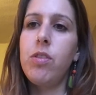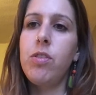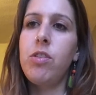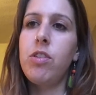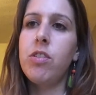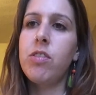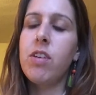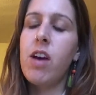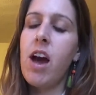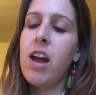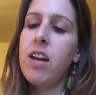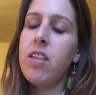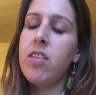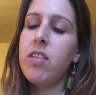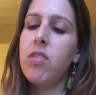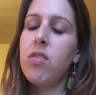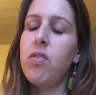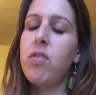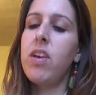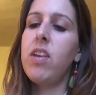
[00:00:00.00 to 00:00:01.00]
just kind of
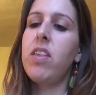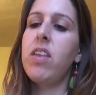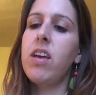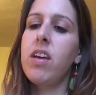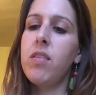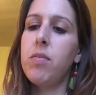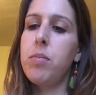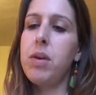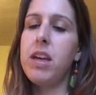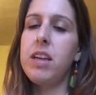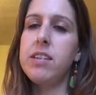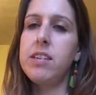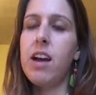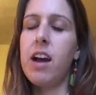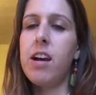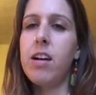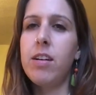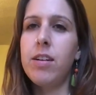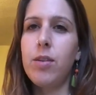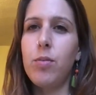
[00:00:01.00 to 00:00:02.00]
this feeling of being
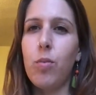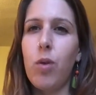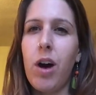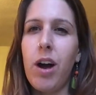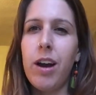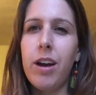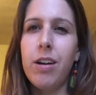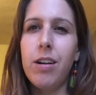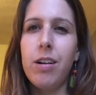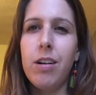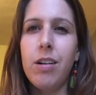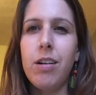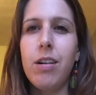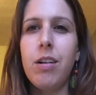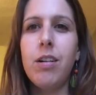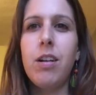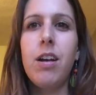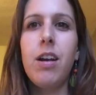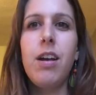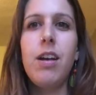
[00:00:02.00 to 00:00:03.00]
tired and
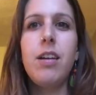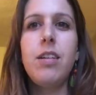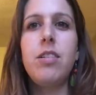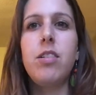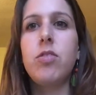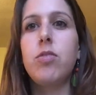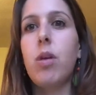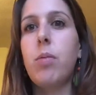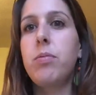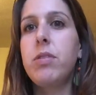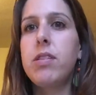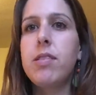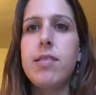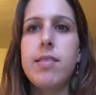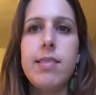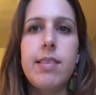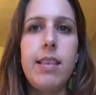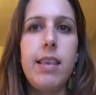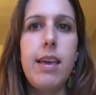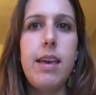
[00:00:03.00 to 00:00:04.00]
wired, disrupted
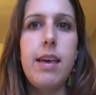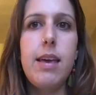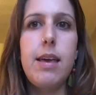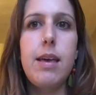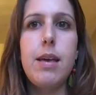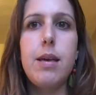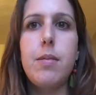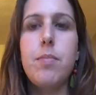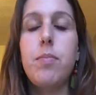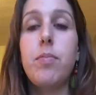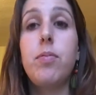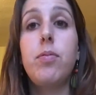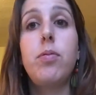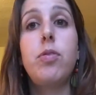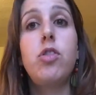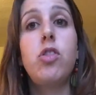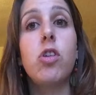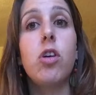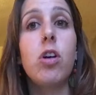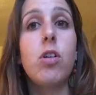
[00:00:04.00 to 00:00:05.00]
sleep,
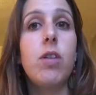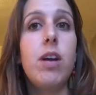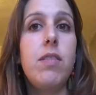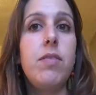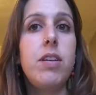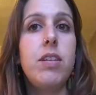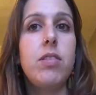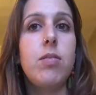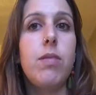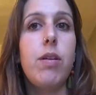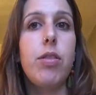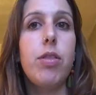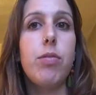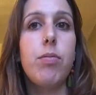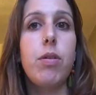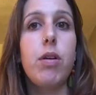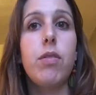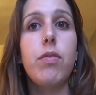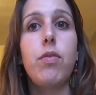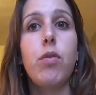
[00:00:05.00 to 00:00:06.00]
sugar cravings around
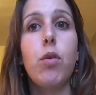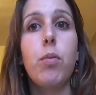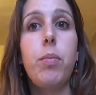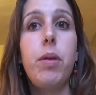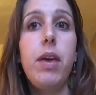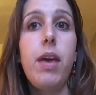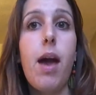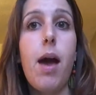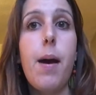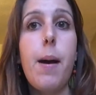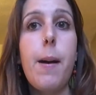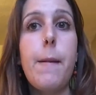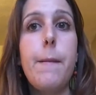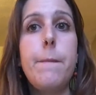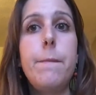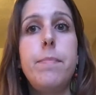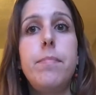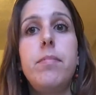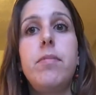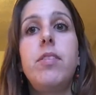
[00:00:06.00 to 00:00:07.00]
3 or 4
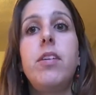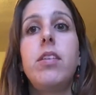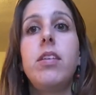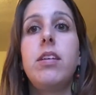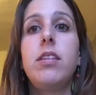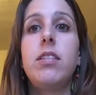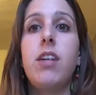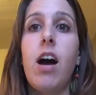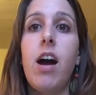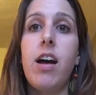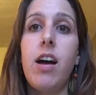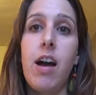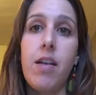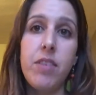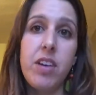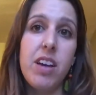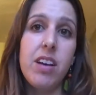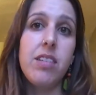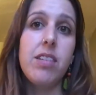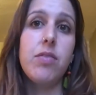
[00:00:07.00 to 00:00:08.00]
p.m.,
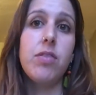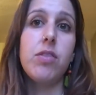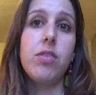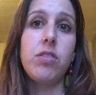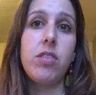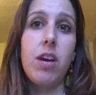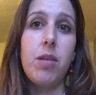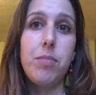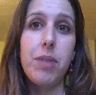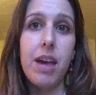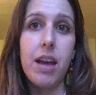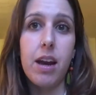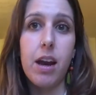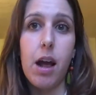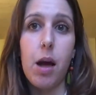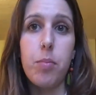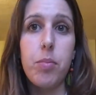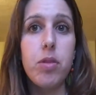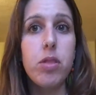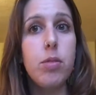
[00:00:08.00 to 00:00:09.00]
having a difficult time
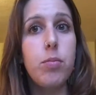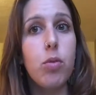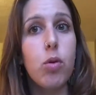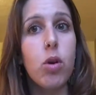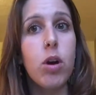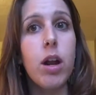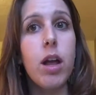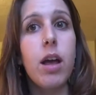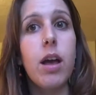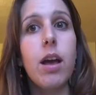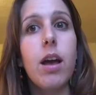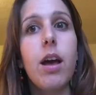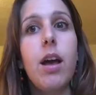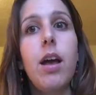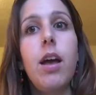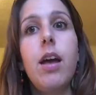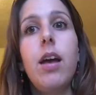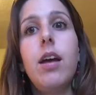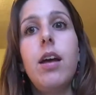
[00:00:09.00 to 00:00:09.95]
getting up in the morning,